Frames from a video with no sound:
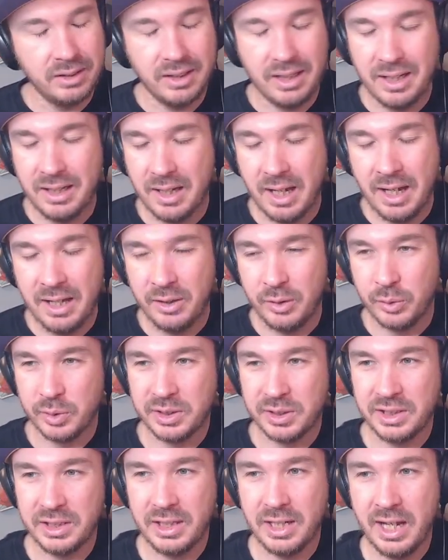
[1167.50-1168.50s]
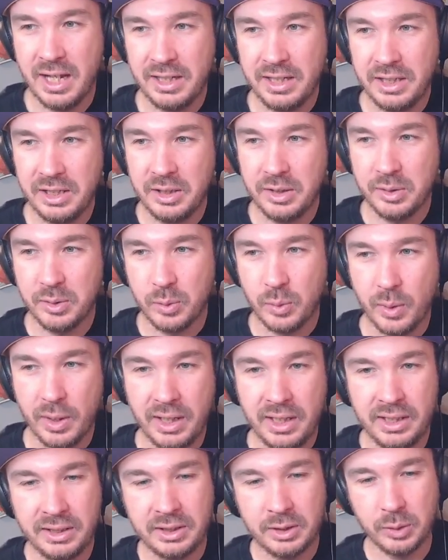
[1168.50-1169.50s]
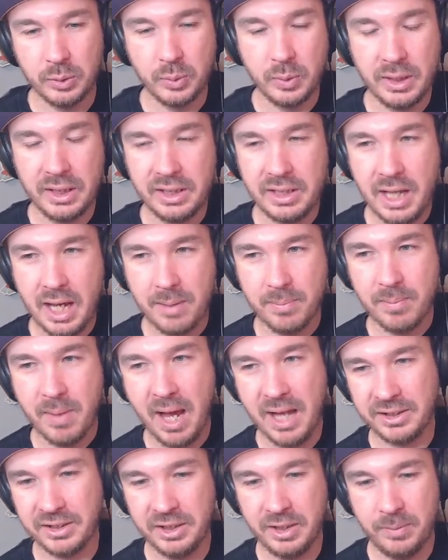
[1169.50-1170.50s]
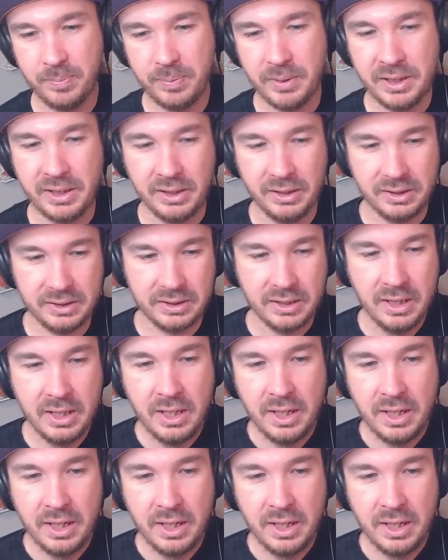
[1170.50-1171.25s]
I don't see any way to win that matchup, because